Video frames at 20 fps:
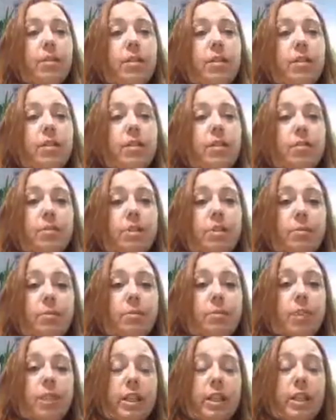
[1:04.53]
to do
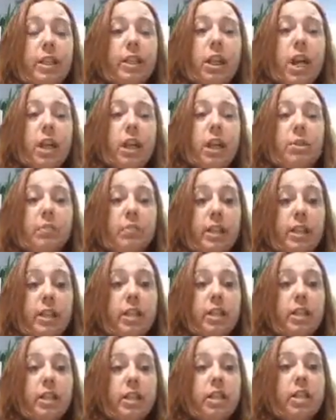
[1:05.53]
some really solid
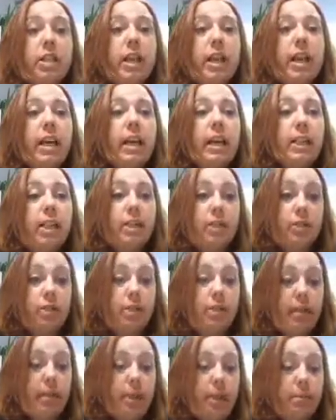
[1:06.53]
research that I could
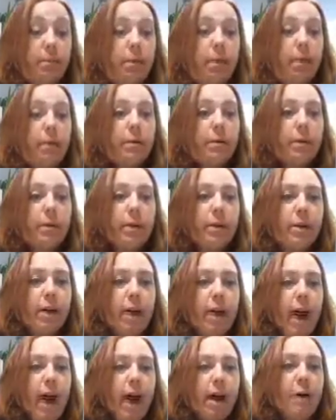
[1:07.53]
use in my career
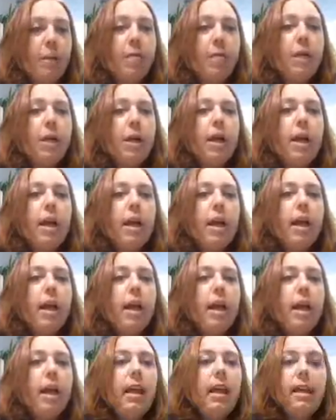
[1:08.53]
now.
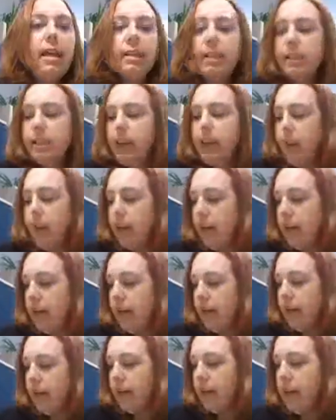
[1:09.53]
And
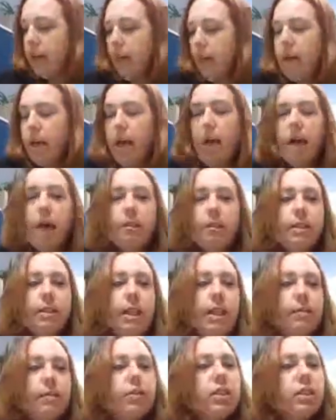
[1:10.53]
I was
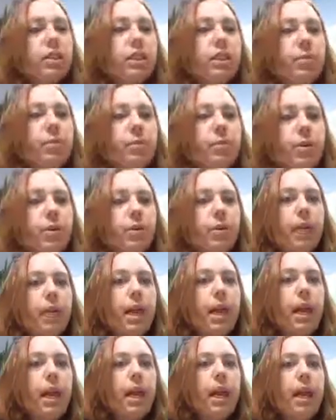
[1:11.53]
able to
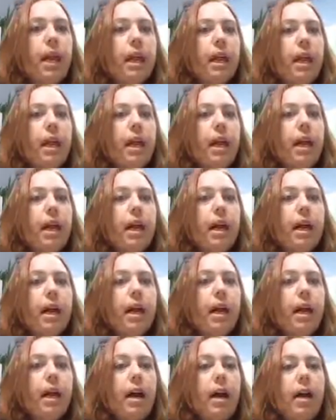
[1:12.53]
communicate
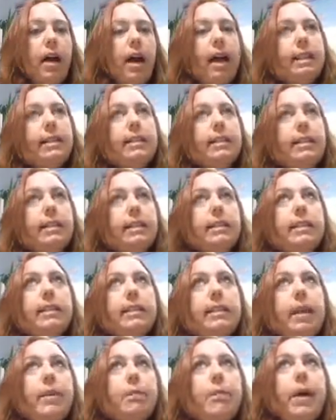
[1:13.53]

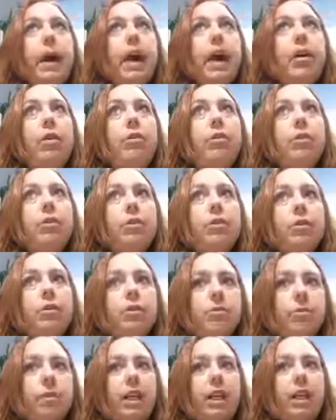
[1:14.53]
ideas about
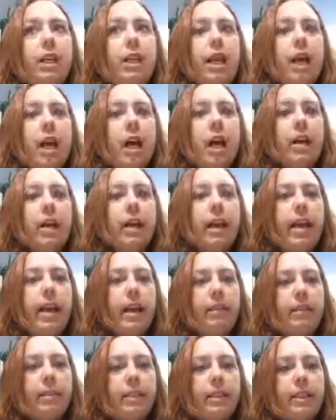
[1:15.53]
social media on the
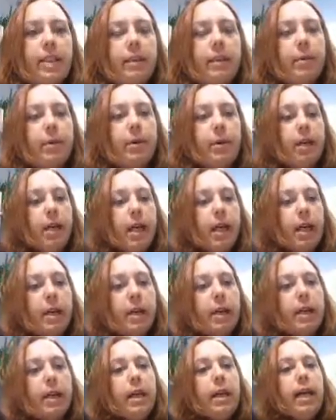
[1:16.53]
campus I work
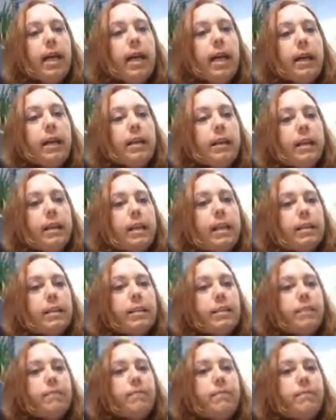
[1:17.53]
on. And
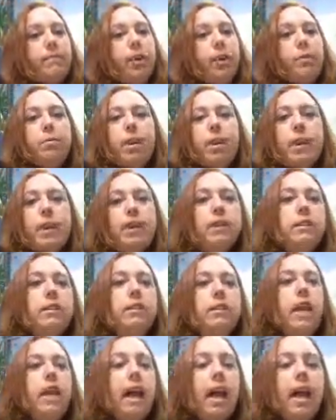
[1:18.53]
it fell right
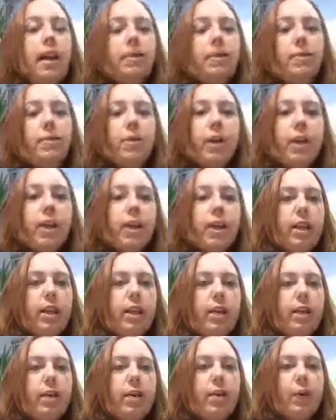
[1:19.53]
in line with
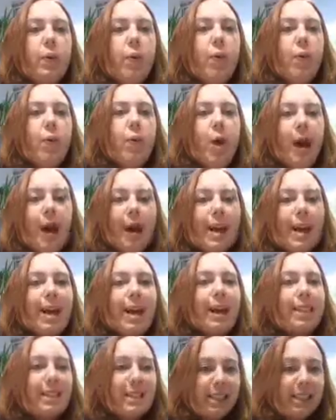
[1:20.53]
why
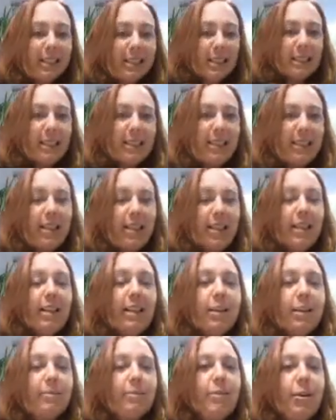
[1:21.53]
I attended
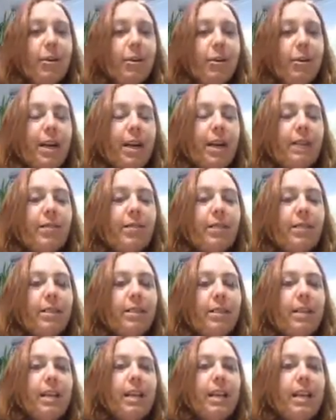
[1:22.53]
this program,
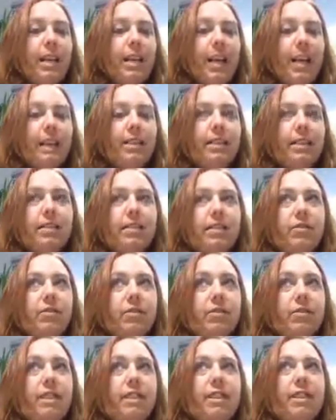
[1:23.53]
seeking answers
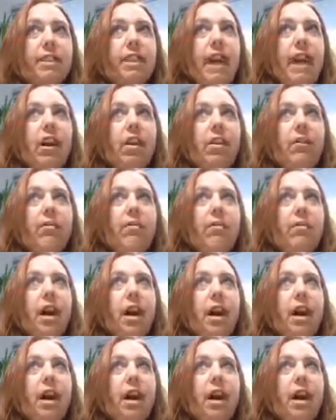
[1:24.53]
for myself,